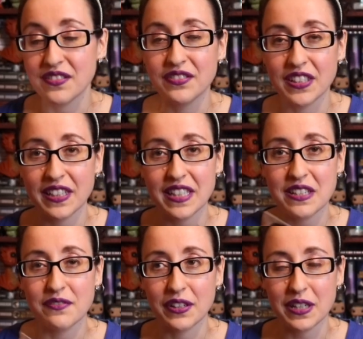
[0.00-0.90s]
a very
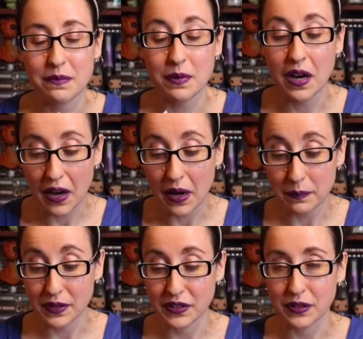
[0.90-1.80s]

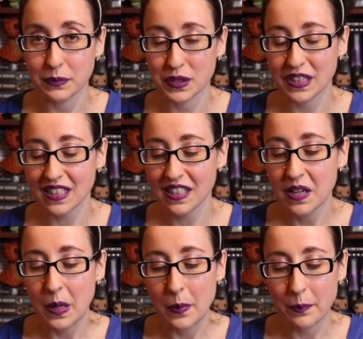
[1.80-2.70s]
popular book.
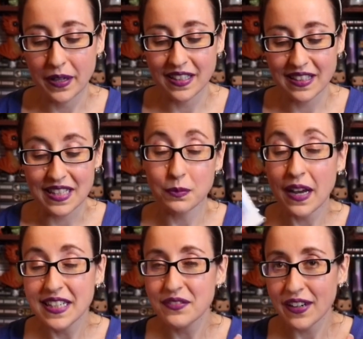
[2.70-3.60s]
But that's why
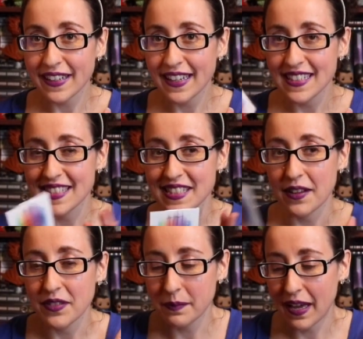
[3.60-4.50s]
I didn't recognize this
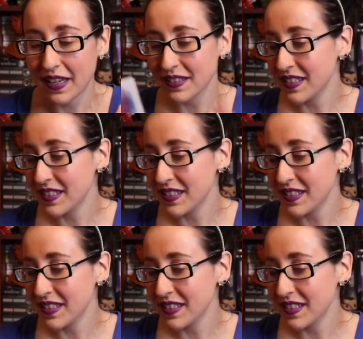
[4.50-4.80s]
off the bat.